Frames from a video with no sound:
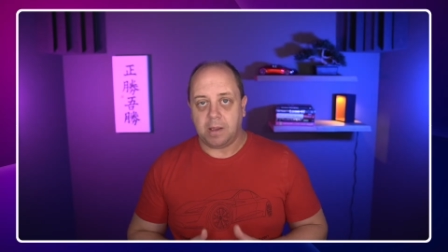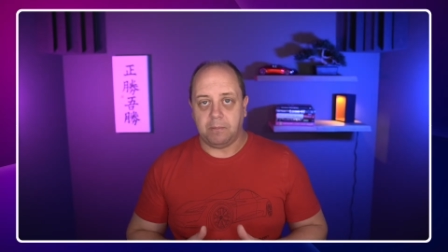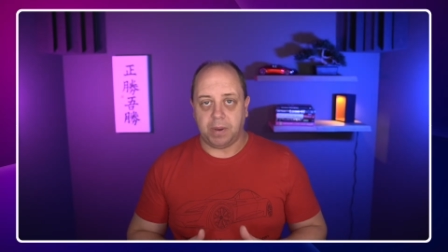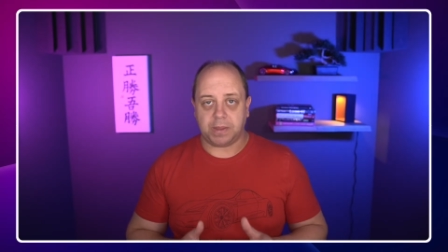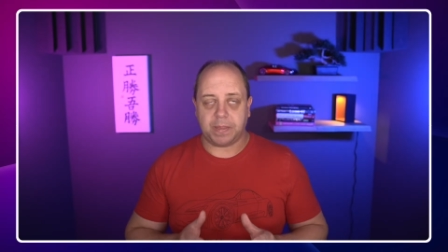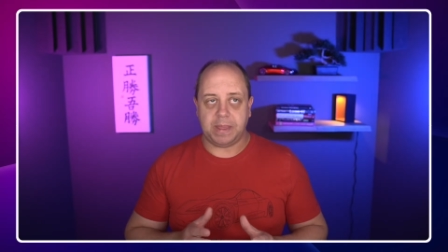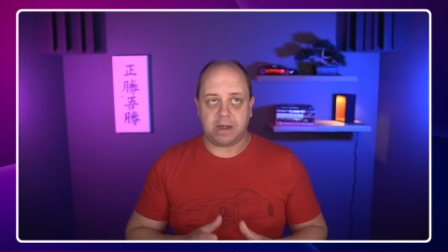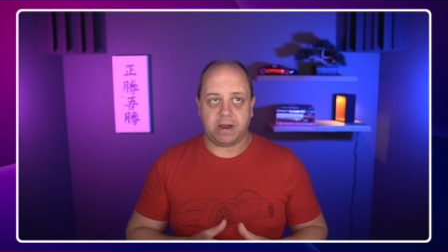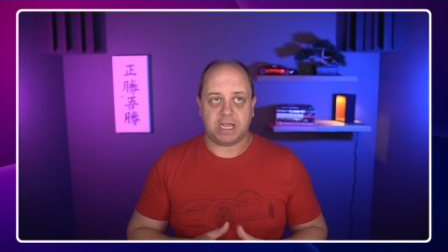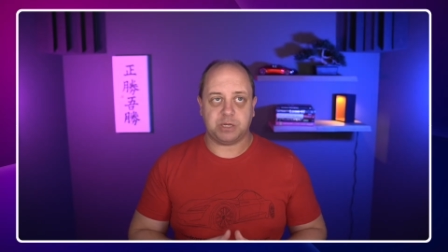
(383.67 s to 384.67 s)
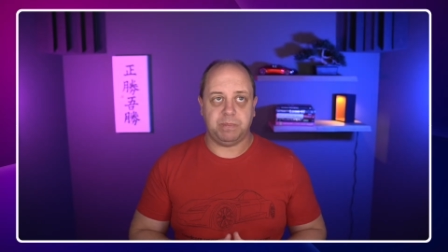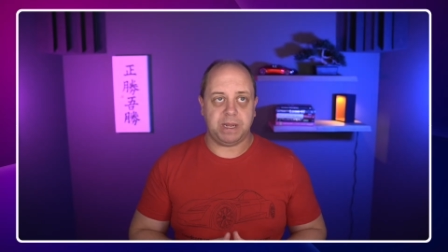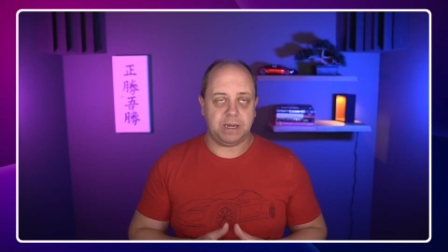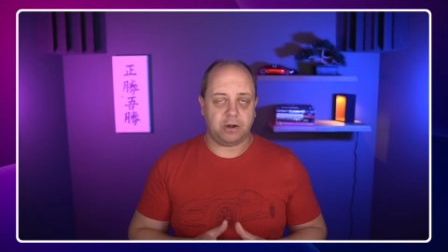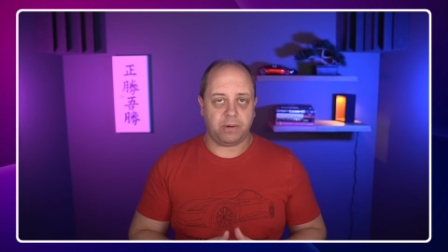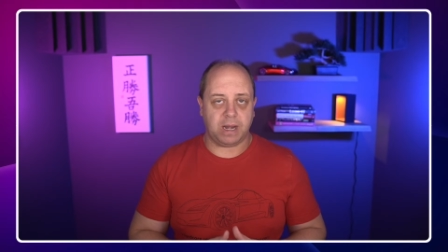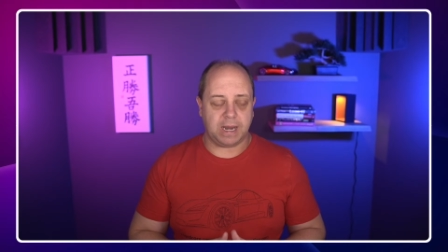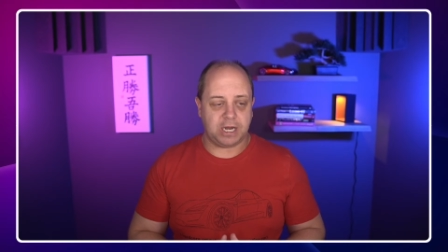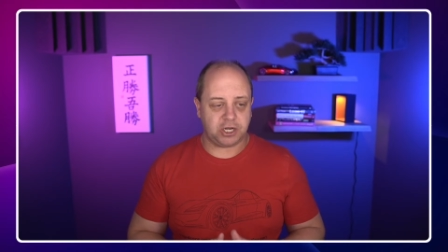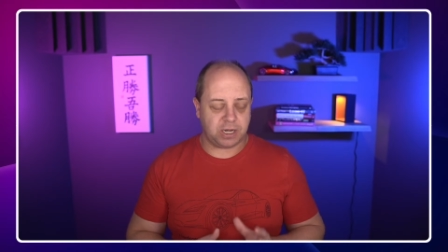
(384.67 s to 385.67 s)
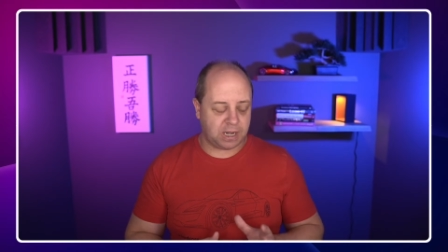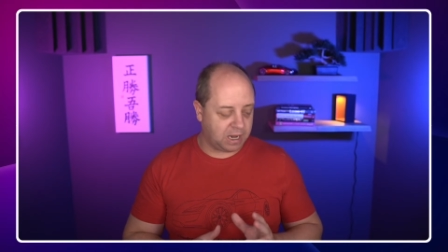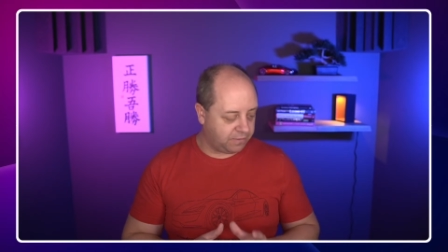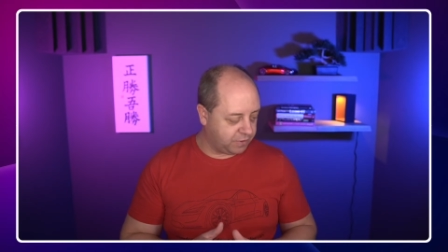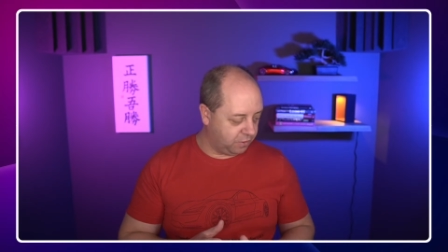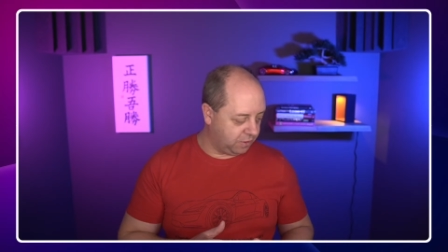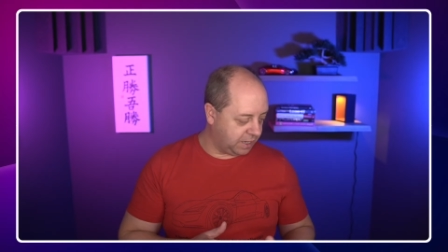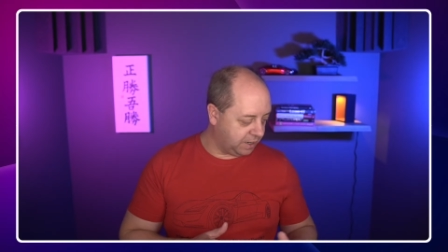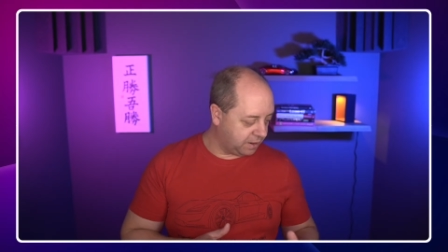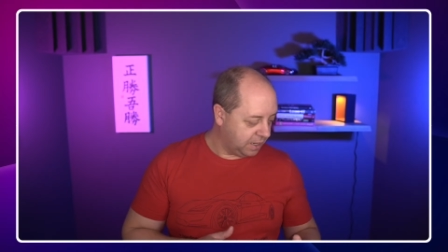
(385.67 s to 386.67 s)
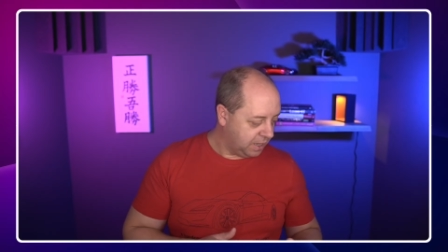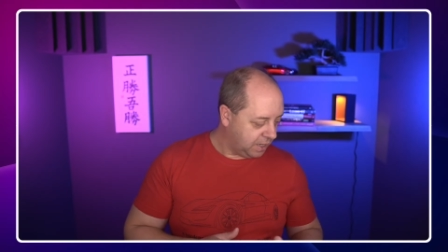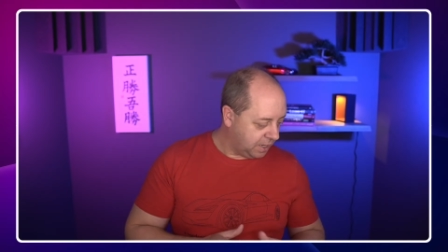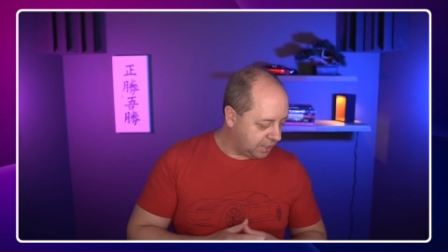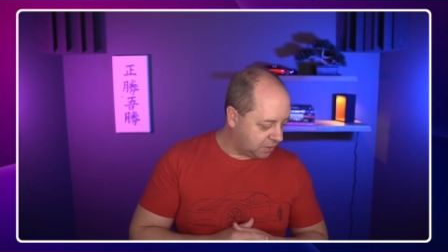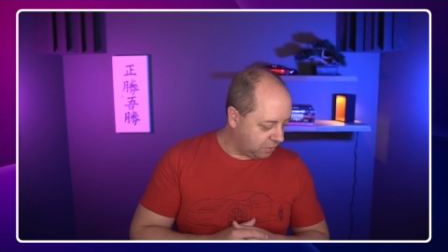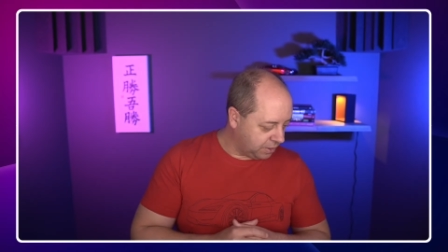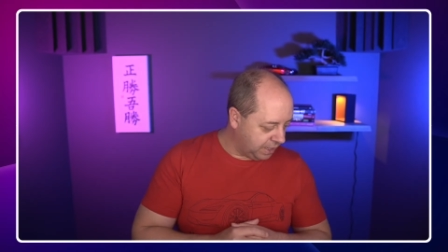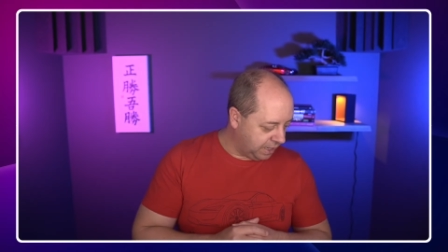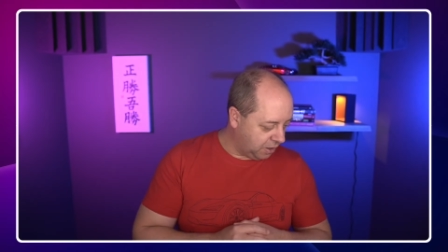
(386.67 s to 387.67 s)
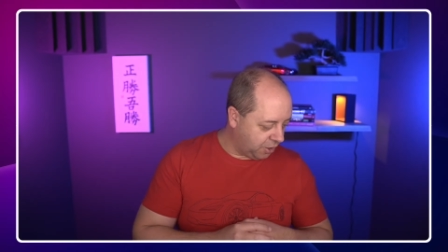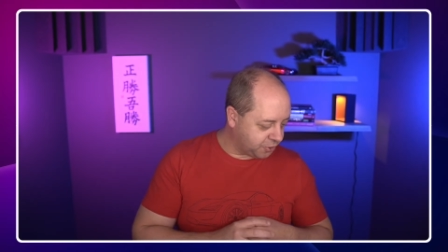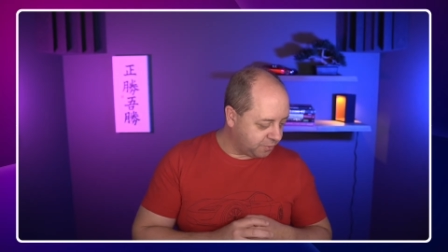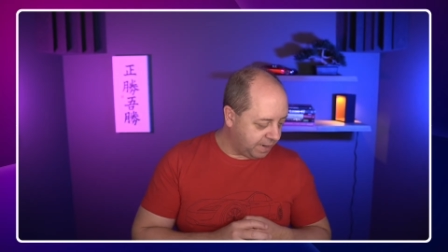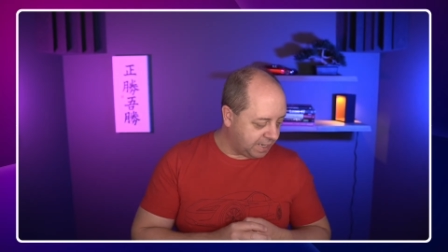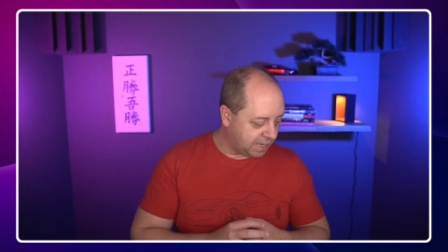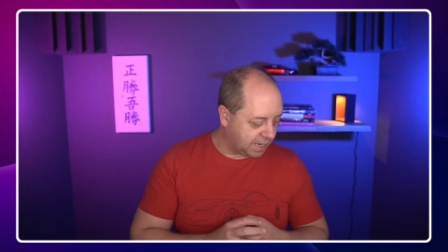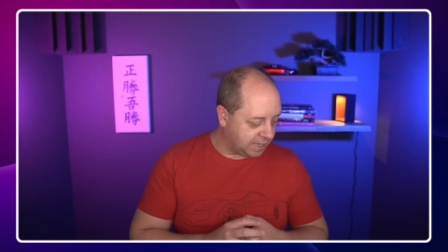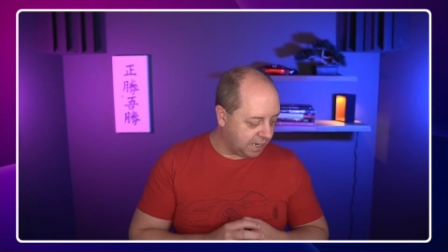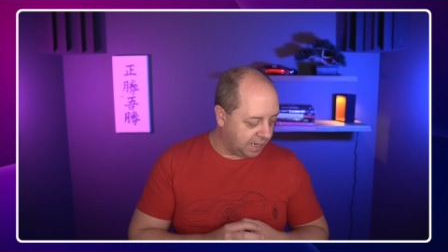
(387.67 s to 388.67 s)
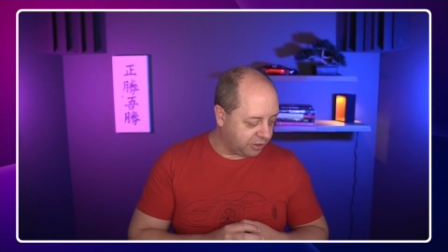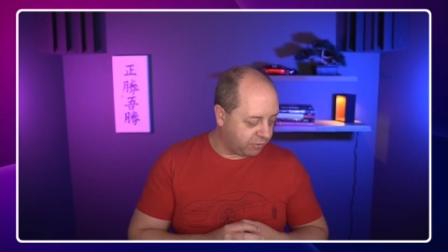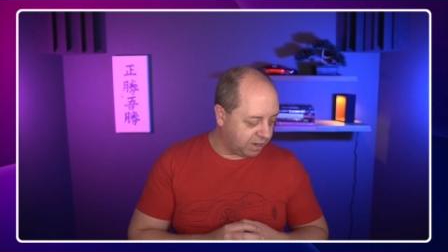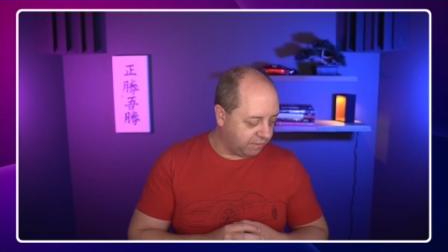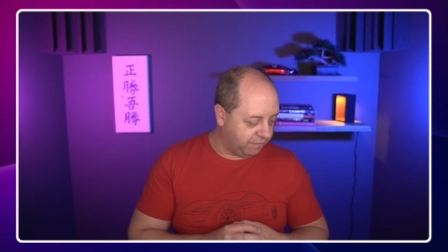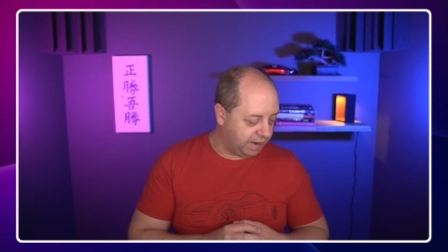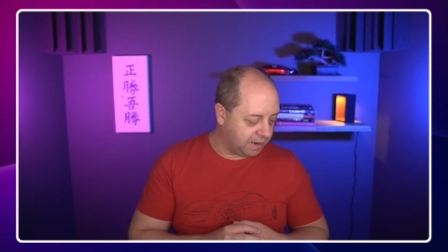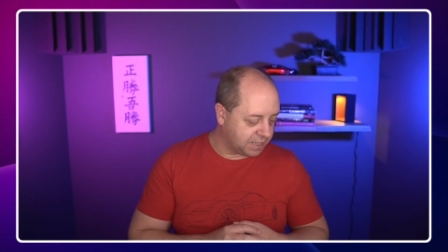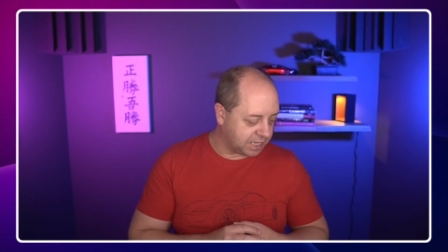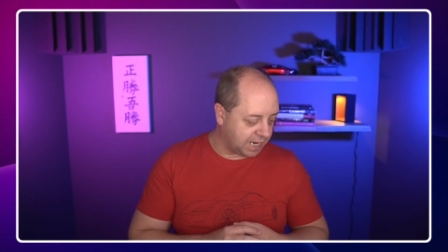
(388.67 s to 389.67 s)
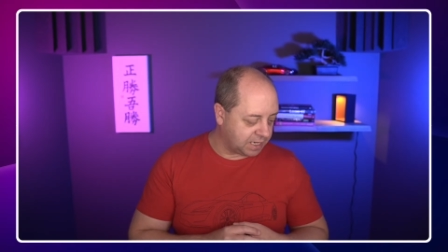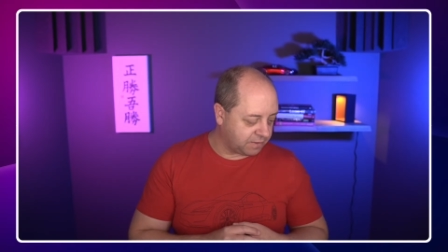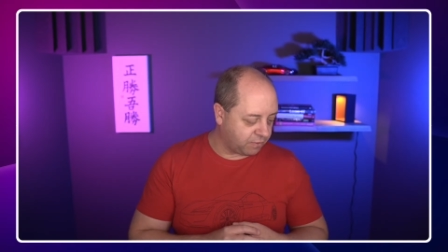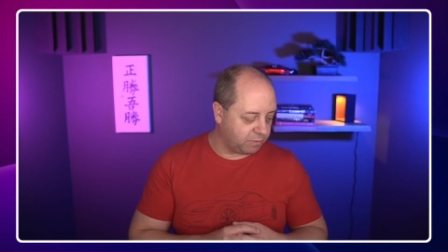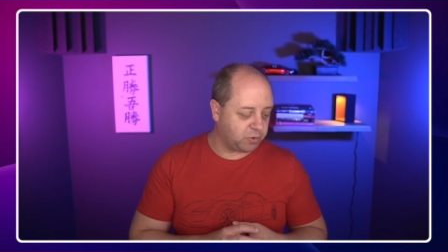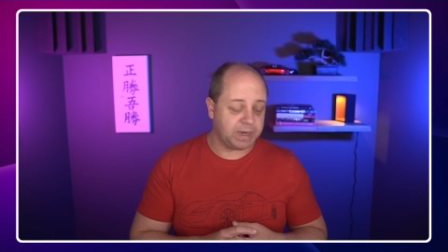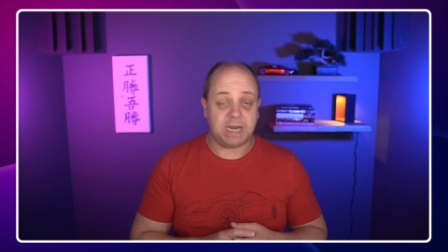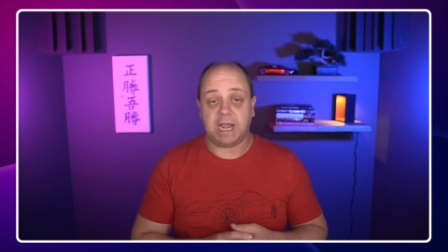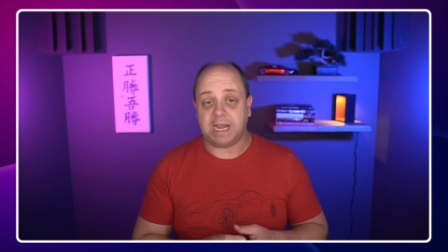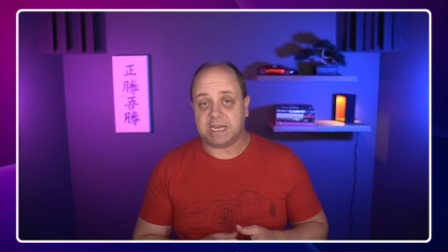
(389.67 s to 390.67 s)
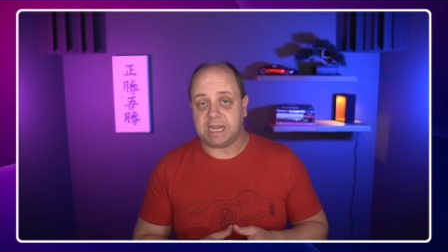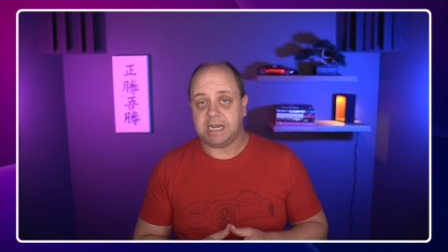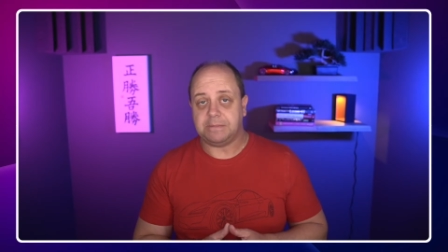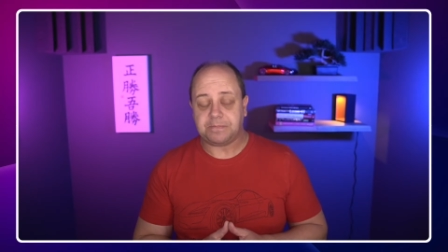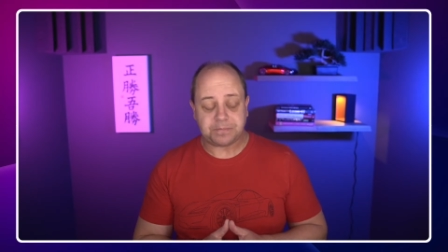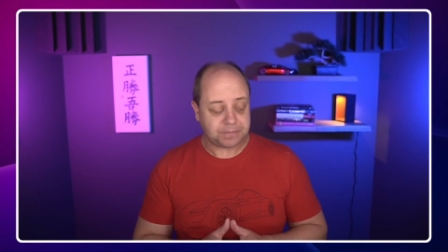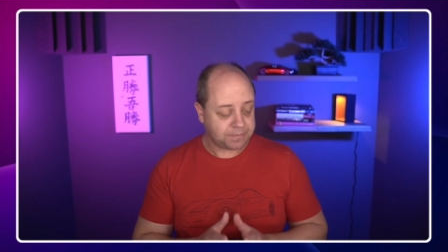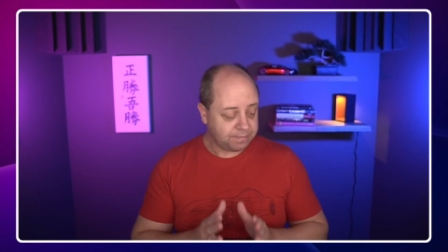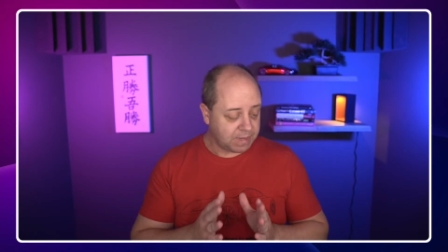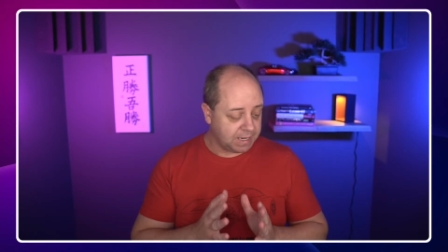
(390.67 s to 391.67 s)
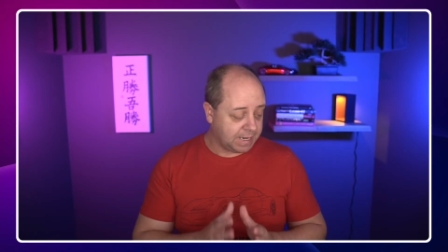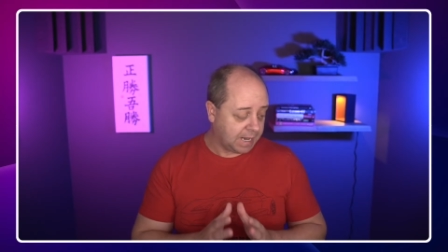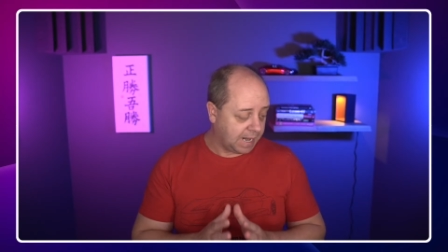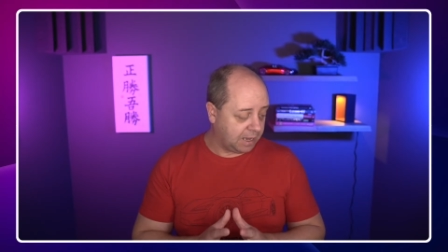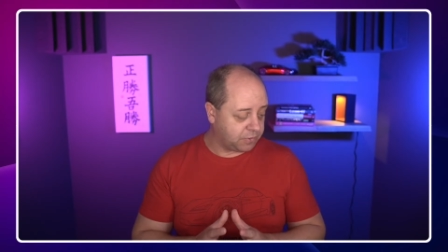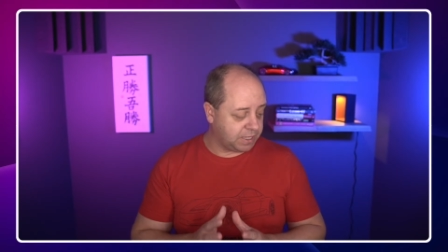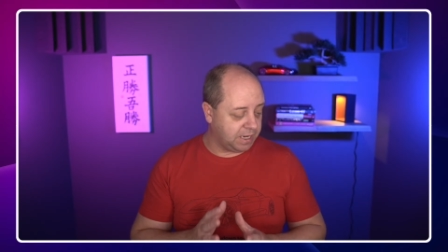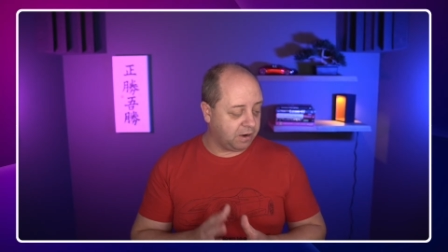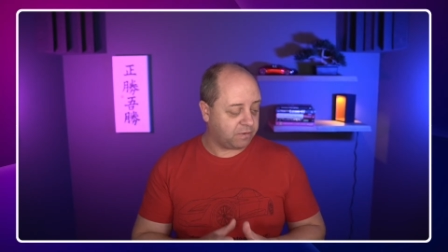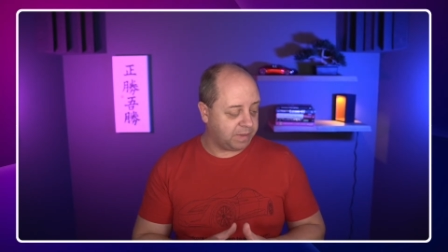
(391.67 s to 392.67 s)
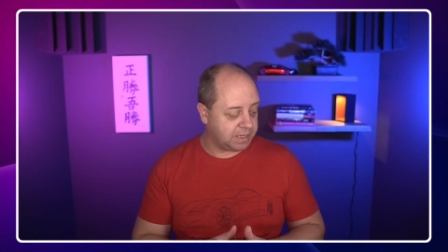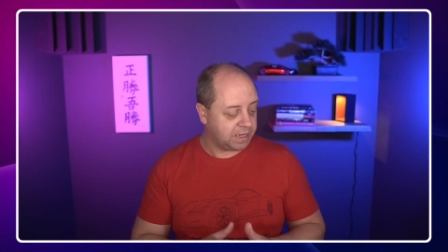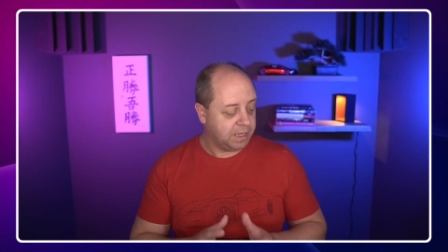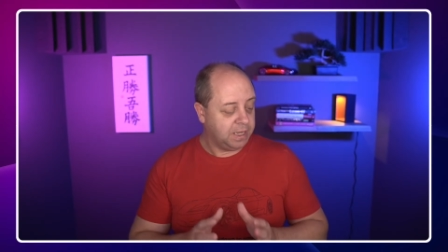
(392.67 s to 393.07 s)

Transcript: but there has been a regulation, and I have to look here. It's called the Automated and Electric Vehicles Act from 2018 that allows the government